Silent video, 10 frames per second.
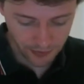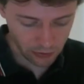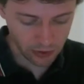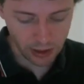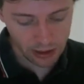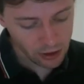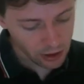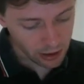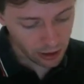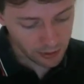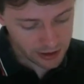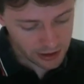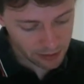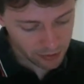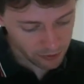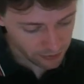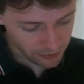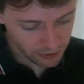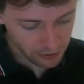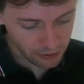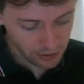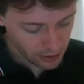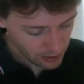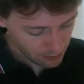Okay, now I'm going to skip over to